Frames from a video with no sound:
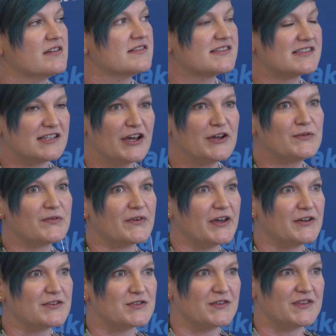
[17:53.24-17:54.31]
Slow
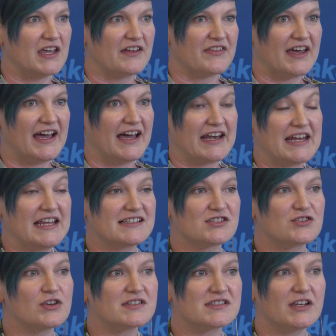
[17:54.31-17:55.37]
food, on the other hand, it's
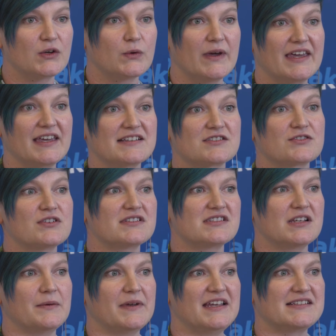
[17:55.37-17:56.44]
not so quick, it's not
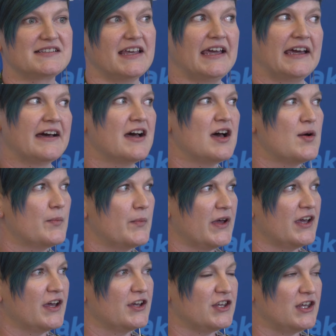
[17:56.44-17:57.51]
so easy,
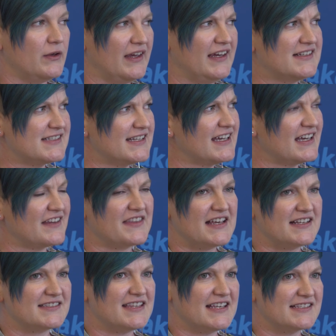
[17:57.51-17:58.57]
but you eat it and
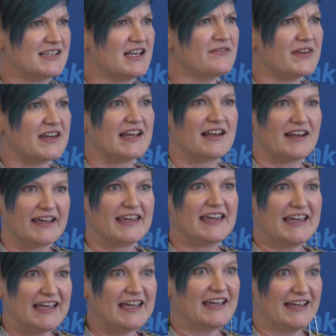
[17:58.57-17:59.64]
there's love in it.
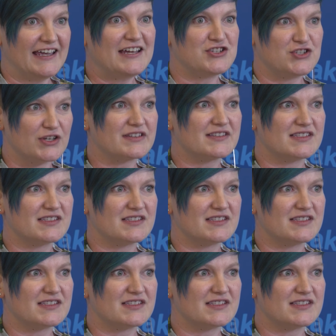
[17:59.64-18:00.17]
It took